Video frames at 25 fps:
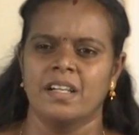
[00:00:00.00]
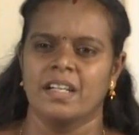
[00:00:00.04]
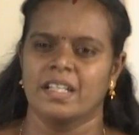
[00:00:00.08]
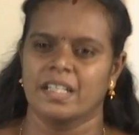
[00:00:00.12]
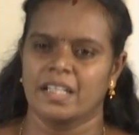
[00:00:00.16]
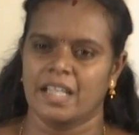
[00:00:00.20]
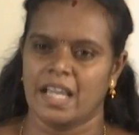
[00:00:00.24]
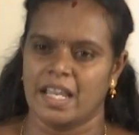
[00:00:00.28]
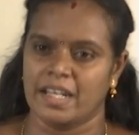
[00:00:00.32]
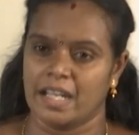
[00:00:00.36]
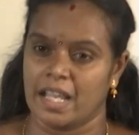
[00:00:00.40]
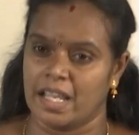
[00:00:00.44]

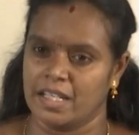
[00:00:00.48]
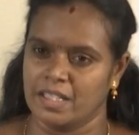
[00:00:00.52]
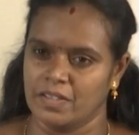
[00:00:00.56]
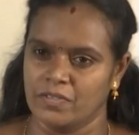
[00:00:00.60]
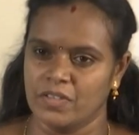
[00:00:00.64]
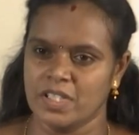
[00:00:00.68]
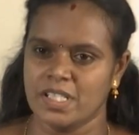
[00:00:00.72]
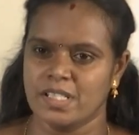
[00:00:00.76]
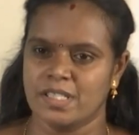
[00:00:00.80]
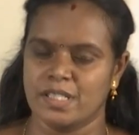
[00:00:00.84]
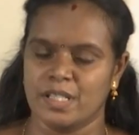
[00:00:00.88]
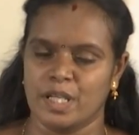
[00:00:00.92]
Can
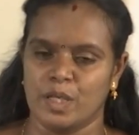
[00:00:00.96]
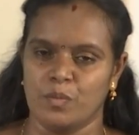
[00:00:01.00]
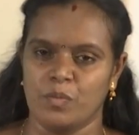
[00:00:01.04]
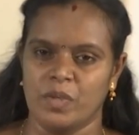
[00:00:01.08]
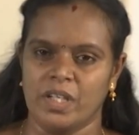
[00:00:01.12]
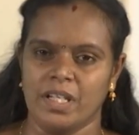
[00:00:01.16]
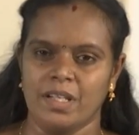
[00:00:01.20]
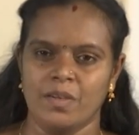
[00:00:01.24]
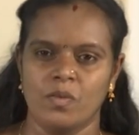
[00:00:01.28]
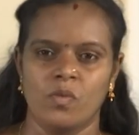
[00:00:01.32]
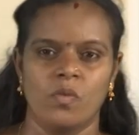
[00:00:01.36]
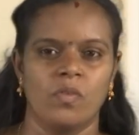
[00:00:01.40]
anyone say
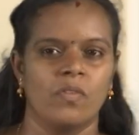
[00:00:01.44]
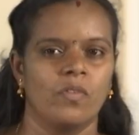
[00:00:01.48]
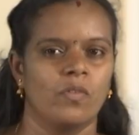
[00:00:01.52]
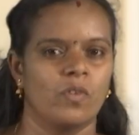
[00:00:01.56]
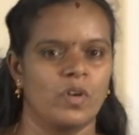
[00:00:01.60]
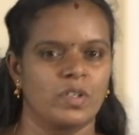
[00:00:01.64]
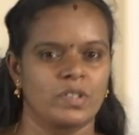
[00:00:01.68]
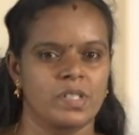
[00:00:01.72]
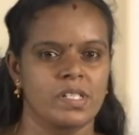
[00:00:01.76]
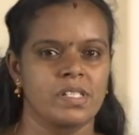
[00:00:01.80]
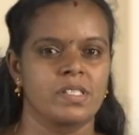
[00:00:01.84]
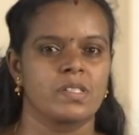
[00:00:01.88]
me
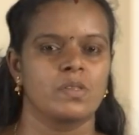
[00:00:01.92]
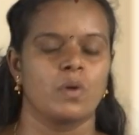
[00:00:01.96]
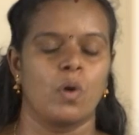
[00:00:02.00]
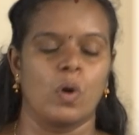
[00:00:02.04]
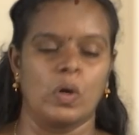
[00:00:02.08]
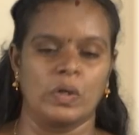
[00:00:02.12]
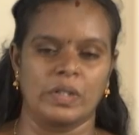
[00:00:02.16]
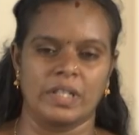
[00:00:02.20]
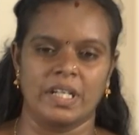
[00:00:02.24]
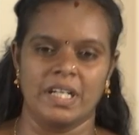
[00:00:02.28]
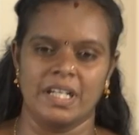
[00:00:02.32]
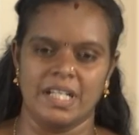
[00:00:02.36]
what is
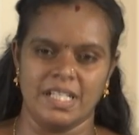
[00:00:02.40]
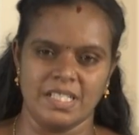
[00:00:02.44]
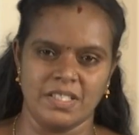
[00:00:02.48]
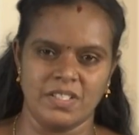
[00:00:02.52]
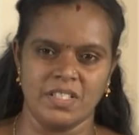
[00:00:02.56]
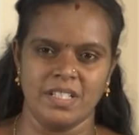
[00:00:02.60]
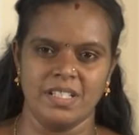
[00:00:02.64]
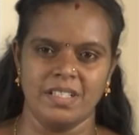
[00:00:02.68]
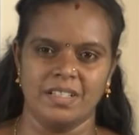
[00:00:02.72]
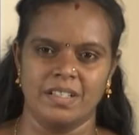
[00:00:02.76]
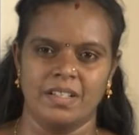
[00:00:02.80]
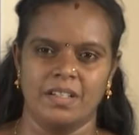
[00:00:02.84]

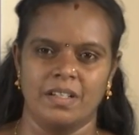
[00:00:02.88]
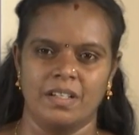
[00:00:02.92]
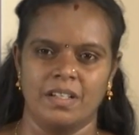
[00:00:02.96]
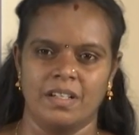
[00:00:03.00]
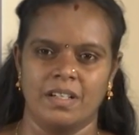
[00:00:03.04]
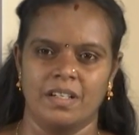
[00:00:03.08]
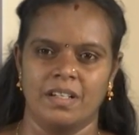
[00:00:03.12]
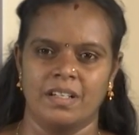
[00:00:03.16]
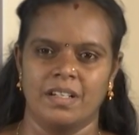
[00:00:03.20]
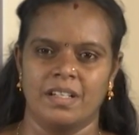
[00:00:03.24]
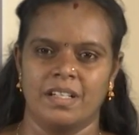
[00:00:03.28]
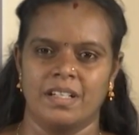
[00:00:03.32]
archaeology?
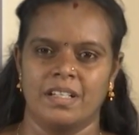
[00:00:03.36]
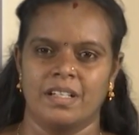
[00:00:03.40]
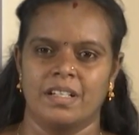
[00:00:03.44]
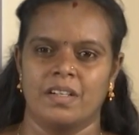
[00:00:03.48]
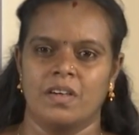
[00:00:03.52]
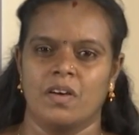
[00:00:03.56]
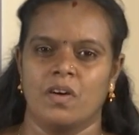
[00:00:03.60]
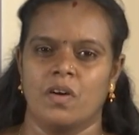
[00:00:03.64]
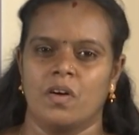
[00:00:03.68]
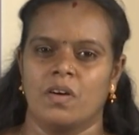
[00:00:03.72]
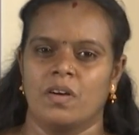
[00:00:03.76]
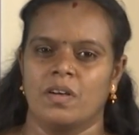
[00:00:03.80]

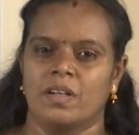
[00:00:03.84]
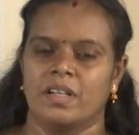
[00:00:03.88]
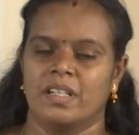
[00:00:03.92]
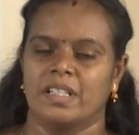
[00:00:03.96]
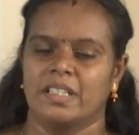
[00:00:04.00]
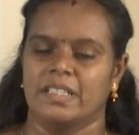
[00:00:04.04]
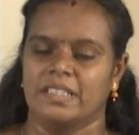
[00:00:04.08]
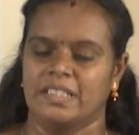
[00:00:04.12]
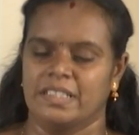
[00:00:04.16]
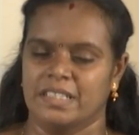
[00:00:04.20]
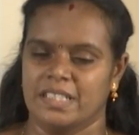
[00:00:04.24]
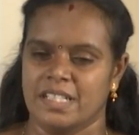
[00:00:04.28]

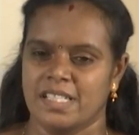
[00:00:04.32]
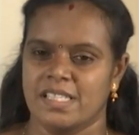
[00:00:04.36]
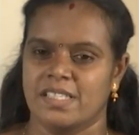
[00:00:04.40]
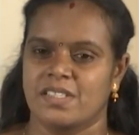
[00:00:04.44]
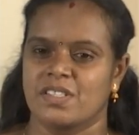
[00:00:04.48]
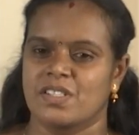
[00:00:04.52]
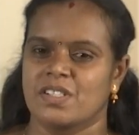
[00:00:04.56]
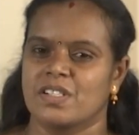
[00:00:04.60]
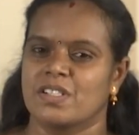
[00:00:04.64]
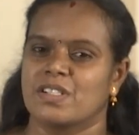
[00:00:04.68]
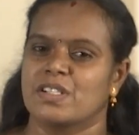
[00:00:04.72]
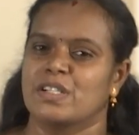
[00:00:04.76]
Yes
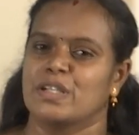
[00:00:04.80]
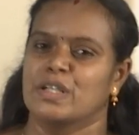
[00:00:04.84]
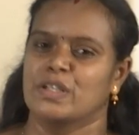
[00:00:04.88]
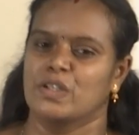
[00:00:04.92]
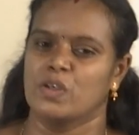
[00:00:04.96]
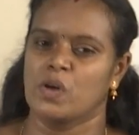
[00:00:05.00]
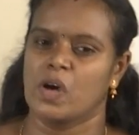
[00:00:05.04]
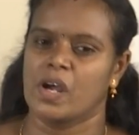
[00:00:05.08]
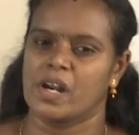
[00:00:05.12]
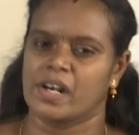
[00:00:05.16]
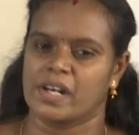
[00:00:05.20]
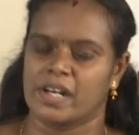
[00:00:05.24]
children,
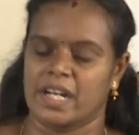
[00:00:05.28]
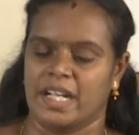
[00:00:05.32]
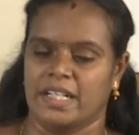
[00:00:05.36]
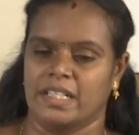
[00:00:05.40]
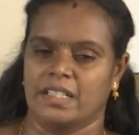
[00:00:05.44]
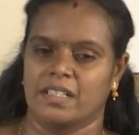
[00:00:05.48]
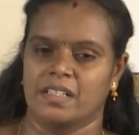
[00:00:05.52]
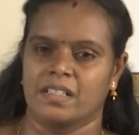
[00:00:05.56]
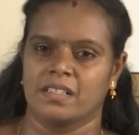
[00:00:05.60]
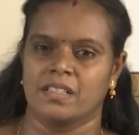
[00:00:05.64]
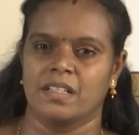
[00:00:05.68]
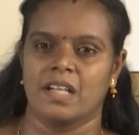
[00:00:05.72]
you are right.
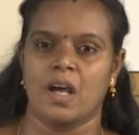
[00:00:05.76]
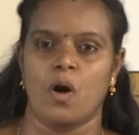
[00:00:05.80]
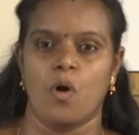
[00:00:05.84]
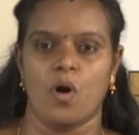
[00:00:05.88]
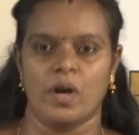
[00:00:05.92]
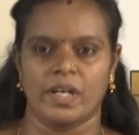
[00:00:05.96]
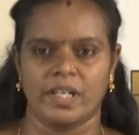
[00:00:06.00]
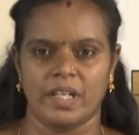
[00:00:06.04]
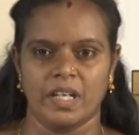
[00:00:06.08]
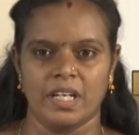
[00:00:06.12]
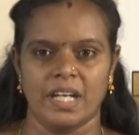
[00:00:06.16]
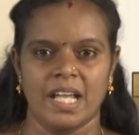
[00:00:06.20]

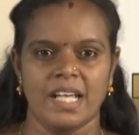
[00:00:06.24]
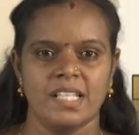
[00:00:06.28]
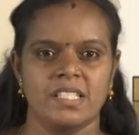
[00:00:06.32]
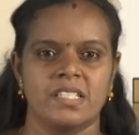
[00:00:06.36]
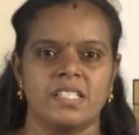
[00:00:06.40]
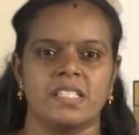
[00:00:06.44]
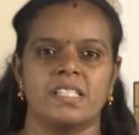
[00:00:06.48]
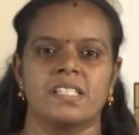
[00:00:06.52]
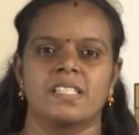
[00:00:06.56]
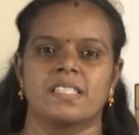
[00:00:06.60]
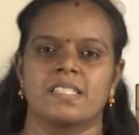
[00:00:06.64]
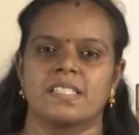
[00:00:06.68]

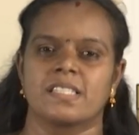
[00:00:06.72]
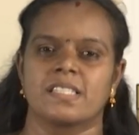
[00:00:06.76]
Archaeology is the